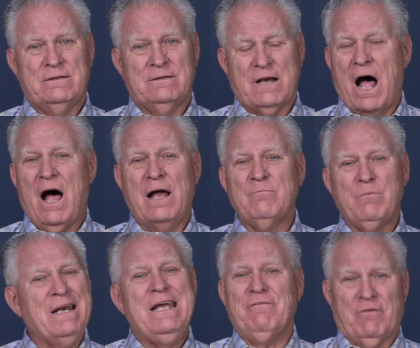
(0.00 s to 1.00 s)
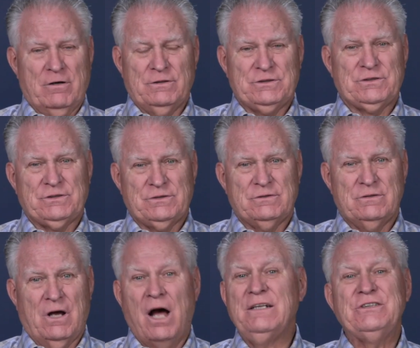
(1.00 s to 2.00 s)
non-believers,
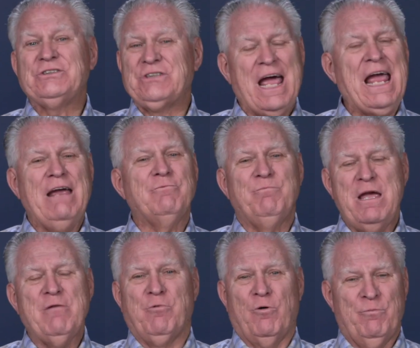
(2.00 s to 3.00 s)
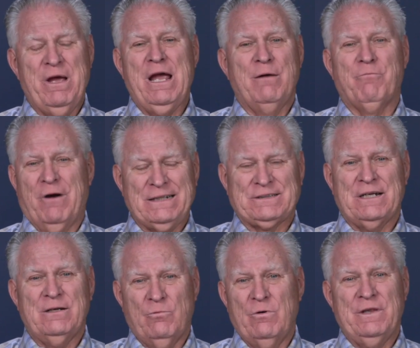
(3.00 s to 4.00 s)
unsaved people being
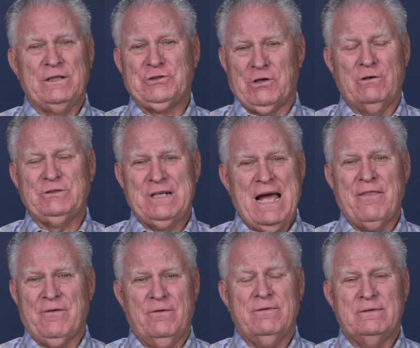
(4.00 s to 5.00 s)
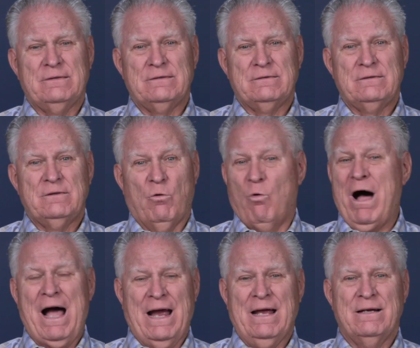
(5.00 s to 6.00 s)
present when the church gathered.
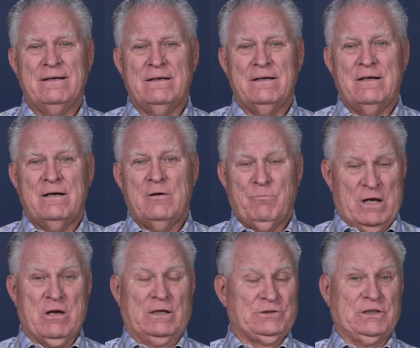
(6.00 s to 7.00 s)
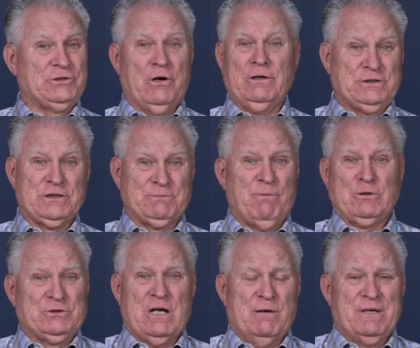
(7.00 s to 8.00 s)
Why? Because the church is
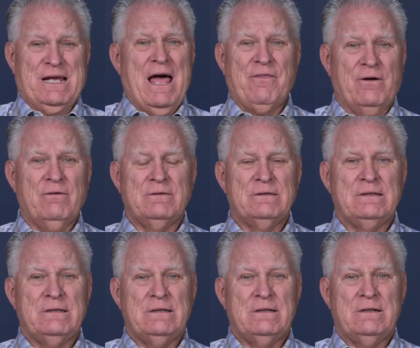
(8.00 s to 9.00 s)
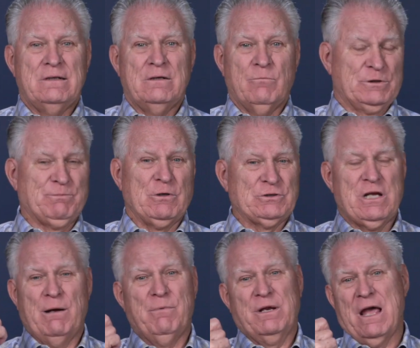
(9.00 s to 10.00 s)
supposed to come together. We're supposed to
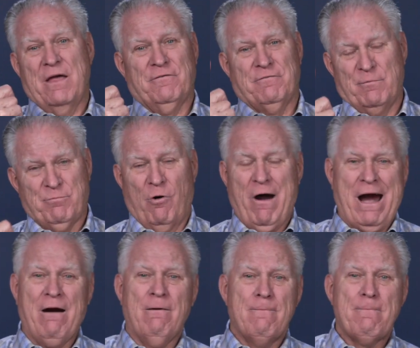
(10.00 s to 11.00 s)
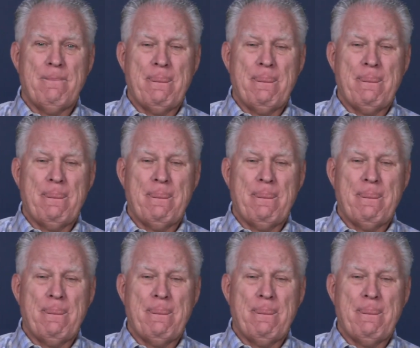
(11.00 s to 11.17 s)
come together for prayer,